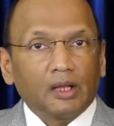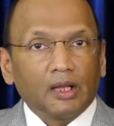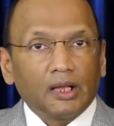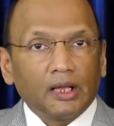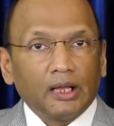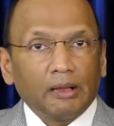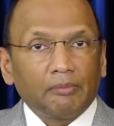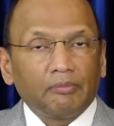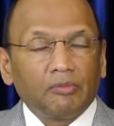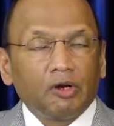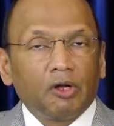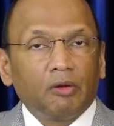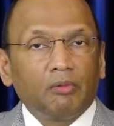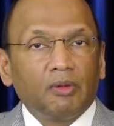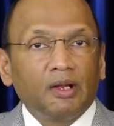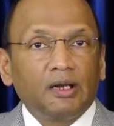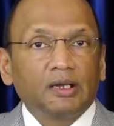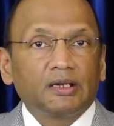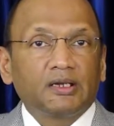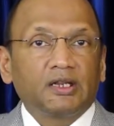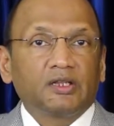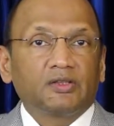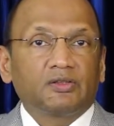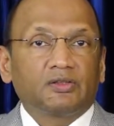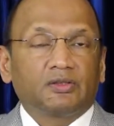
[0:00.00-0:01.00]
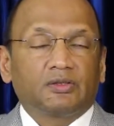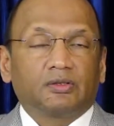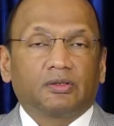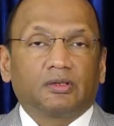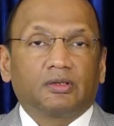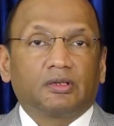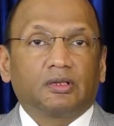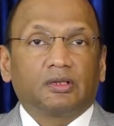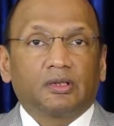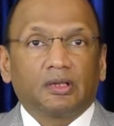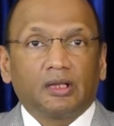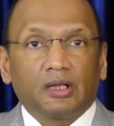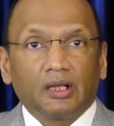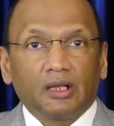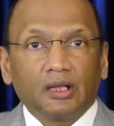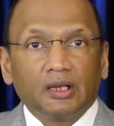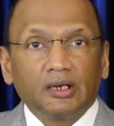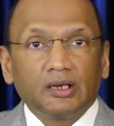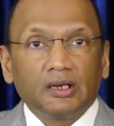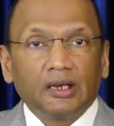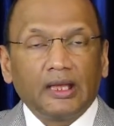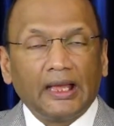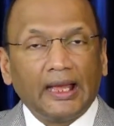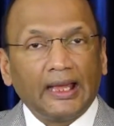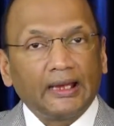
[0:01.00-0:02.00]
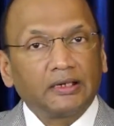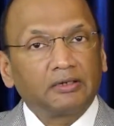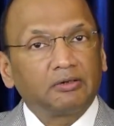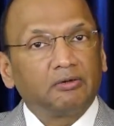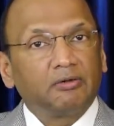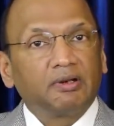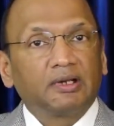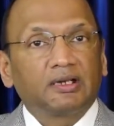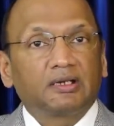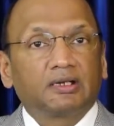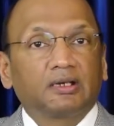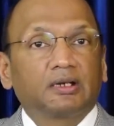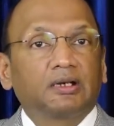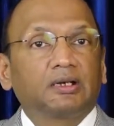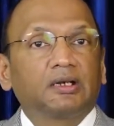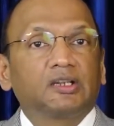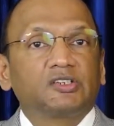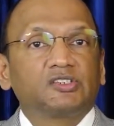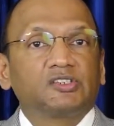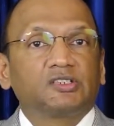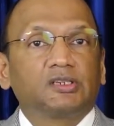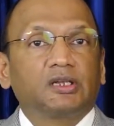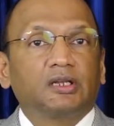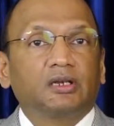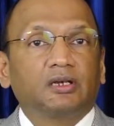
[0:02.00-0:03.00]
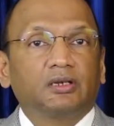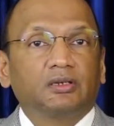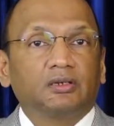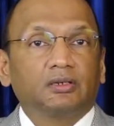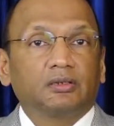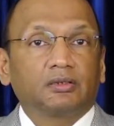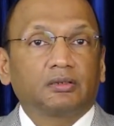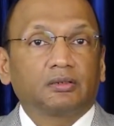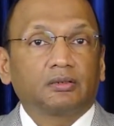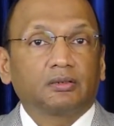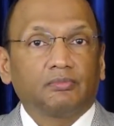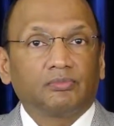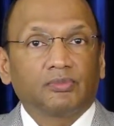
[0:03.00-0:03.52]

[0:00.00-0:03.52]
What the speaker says: abnormalities in activating the genes,